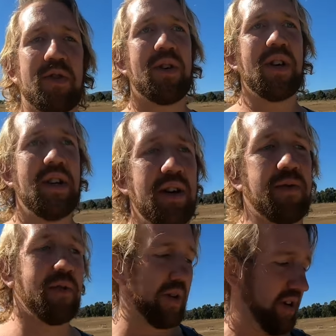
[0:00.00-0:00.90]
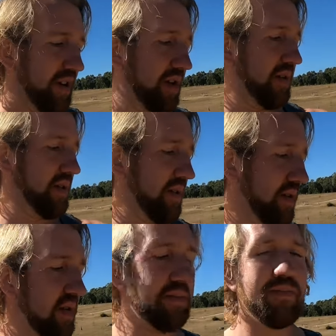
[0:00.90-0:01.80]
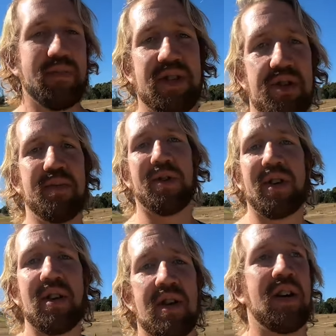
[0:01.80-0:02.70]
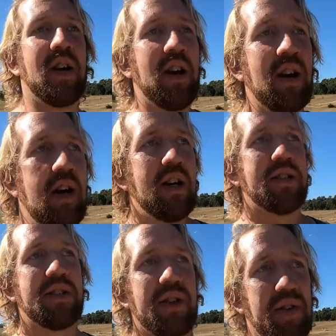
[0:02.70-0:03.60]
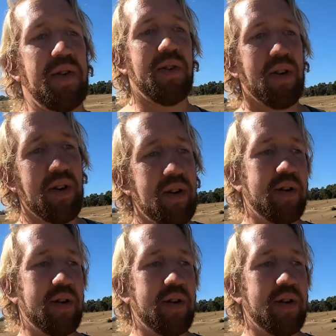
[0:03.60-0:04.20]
morning, everyone. Yep, still morning. So,